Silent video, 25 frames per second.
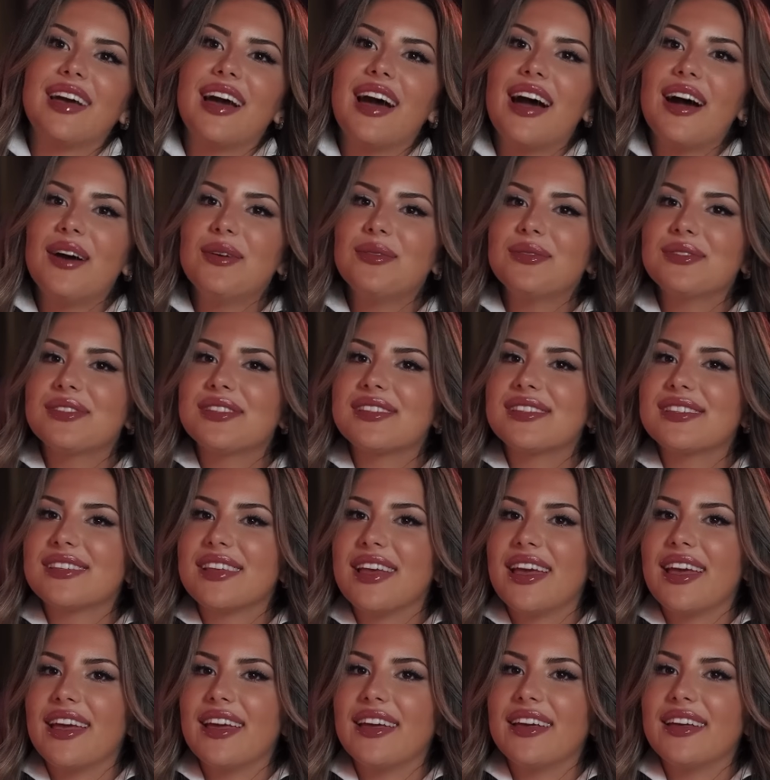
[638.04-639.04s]
I would
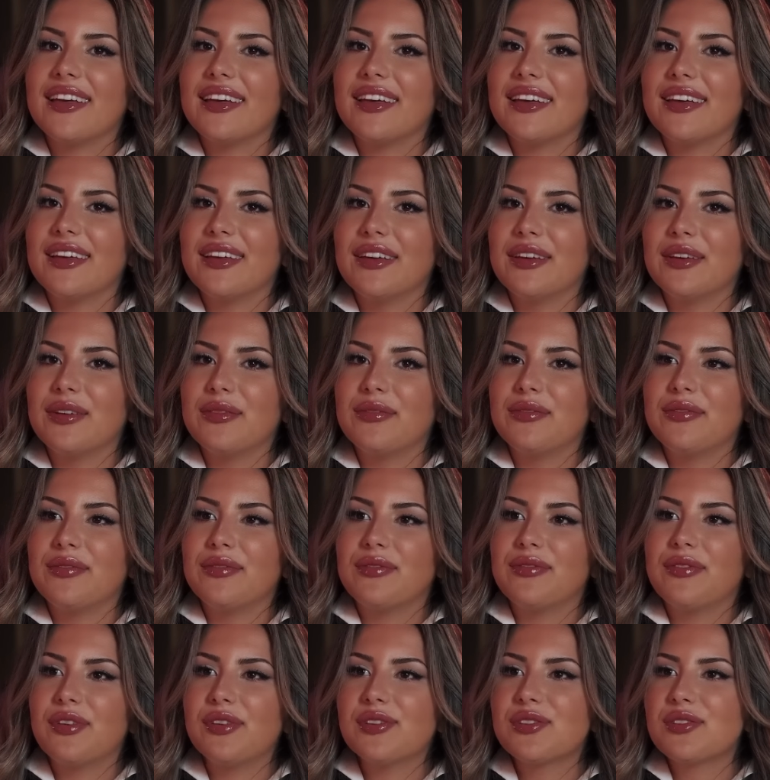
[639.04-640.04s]
say if
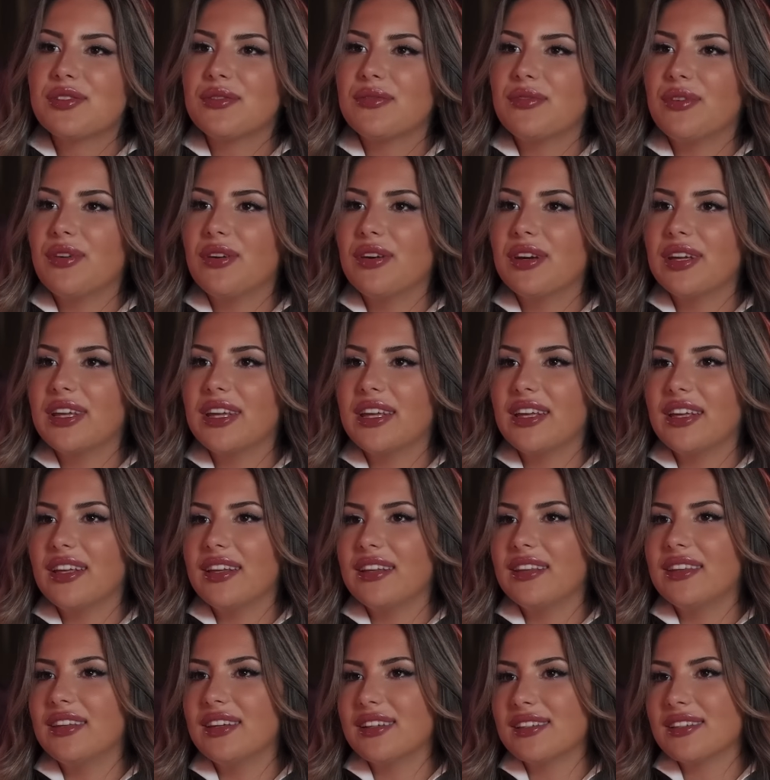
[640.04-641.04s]
first of all he
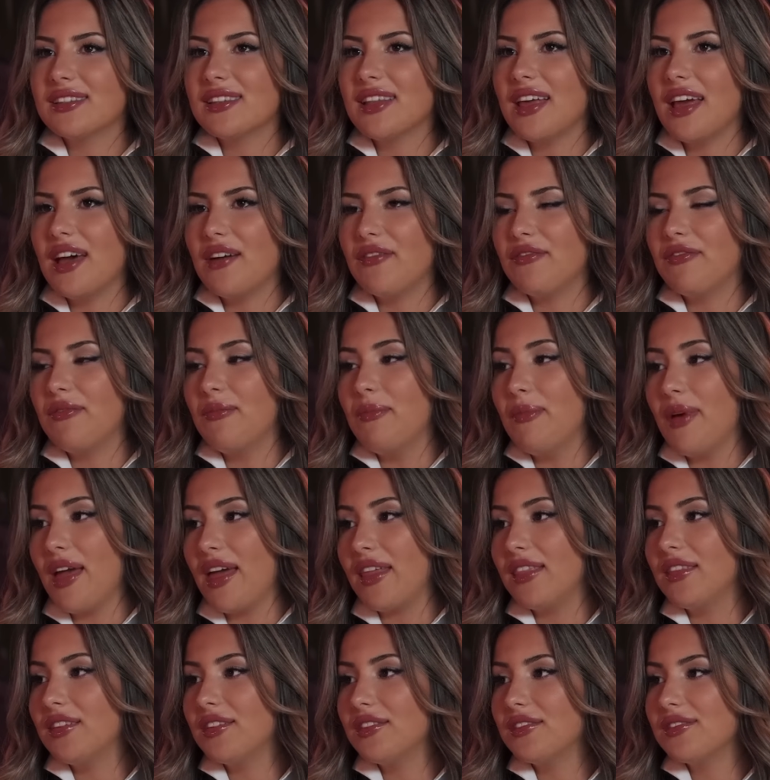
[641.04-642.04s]
doesn't have
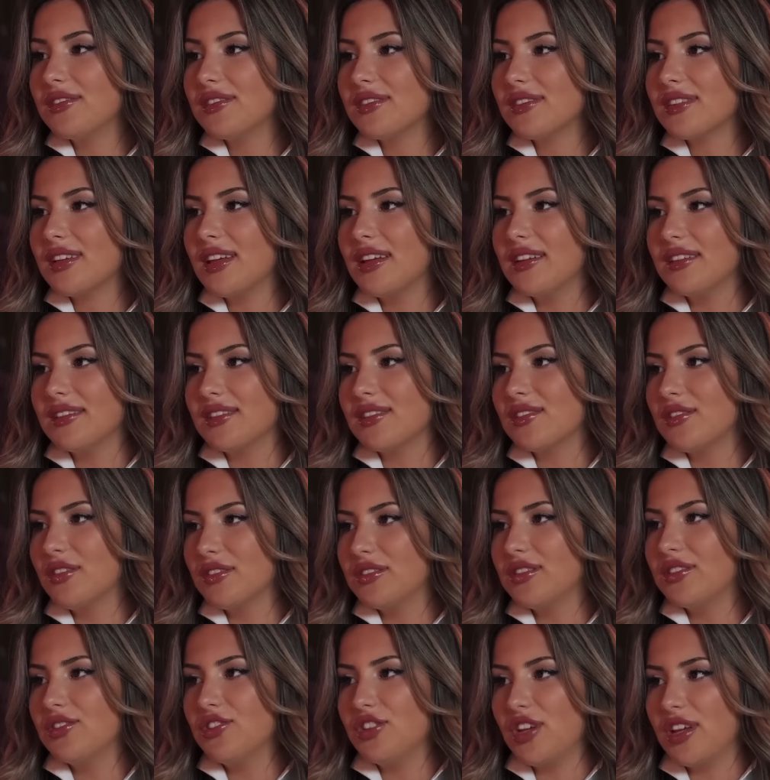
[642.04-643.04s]
manners and is
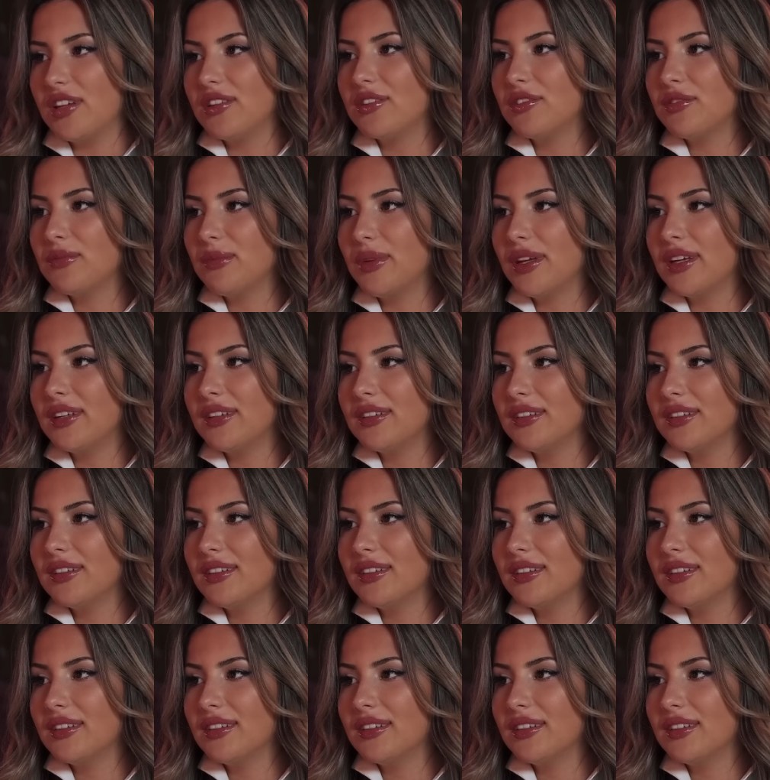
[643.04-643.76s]
not a gentleman.